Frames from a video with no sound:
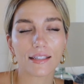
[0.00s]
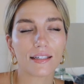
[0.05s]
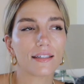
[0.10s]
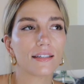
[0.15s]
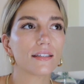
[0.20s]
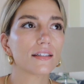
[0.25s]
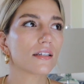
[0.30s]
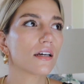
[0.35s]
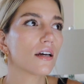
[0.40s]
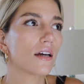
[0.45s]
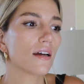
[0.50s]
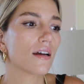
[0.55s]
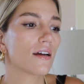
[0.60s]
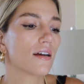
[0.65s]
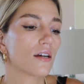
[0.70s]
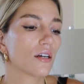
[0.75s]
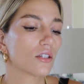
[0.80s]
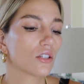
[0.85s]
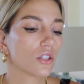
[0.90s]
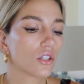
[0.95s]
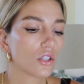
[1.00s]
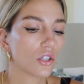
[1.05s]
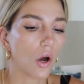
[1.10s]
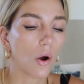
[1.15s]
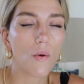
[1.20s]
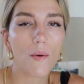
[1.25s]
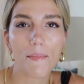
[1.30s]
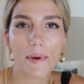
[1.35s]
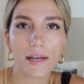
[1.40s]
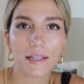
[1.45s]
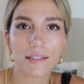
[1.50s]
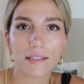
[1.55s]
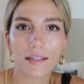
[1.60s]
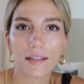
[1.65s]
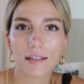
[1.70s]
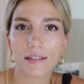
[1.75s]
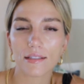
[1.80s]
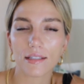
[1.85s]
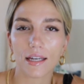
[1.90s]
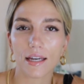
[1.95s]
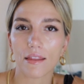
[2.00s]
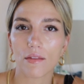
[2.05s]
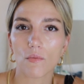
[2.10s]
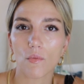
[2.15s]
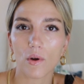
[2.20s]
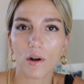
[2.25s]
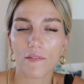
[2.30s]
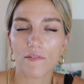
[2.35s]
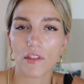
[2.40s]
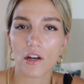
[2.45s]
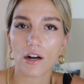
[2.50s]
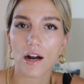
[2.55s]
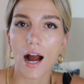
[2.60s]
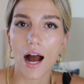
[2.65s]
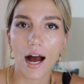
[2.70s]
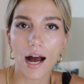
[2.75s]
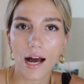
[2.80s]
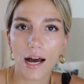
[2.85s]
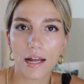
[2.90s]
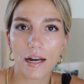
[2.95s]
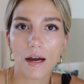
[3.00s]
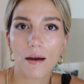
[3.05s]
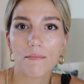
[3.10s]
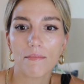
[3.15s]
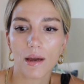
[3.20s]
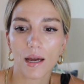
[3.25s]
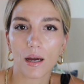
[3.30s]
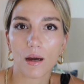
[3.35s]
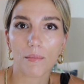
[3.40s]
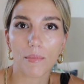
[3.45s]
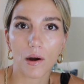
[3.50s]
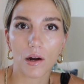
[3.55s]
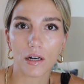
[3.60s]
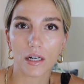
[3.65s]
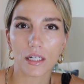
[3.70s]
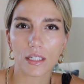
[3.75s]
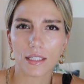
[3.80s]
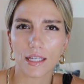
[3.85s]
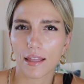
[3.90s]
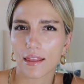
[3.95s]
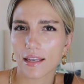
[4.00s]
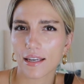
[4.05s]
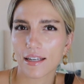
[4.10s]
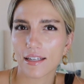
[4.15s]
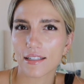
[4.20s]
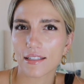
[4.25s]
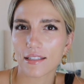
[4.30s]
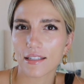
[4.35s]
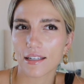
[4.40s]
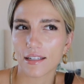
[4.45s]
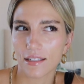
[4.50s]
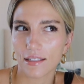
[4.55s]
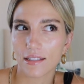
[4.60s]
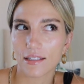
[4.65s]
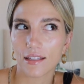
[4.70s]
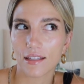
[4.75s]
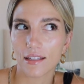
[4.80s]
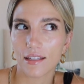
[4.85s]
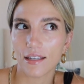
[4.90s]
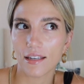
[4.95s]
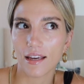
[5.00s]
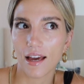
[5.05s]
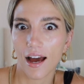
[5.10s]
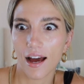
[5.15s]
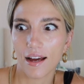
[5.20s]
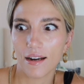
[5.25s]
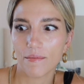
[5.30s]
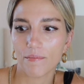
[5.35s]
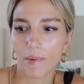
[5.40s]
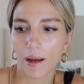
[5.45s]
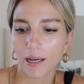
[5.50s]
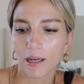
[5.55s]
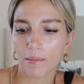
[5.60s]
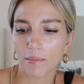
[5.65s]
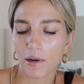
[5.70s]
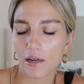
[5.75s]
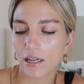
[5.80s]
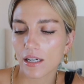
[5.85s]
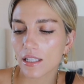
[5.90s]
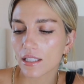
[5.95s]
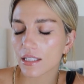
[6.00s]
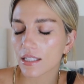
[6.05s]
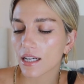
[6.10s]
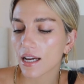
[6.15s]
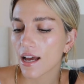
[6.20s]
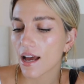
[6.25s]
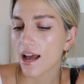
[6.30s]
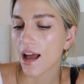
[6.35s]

He's so amazing. He's like one of their head makeup artists. I think he is the head makeup artist.